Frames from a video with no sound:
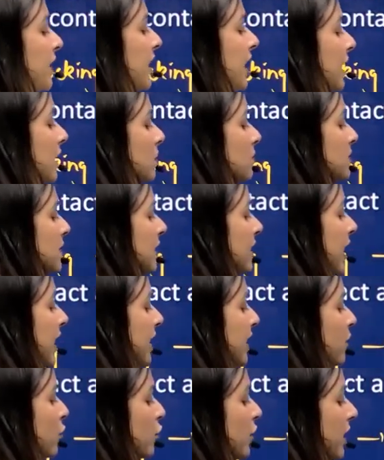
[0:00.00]
atoms are
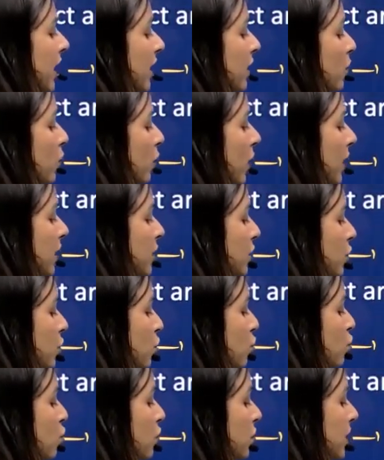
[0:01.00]
direct contact? 1,
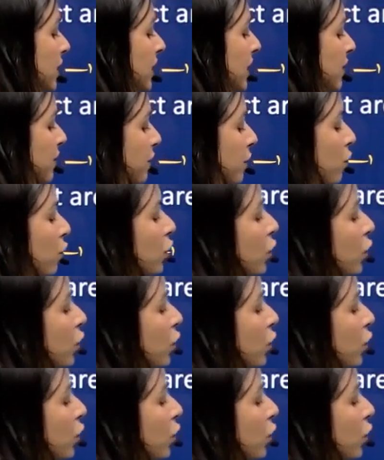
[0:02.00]
2, 3 and 4.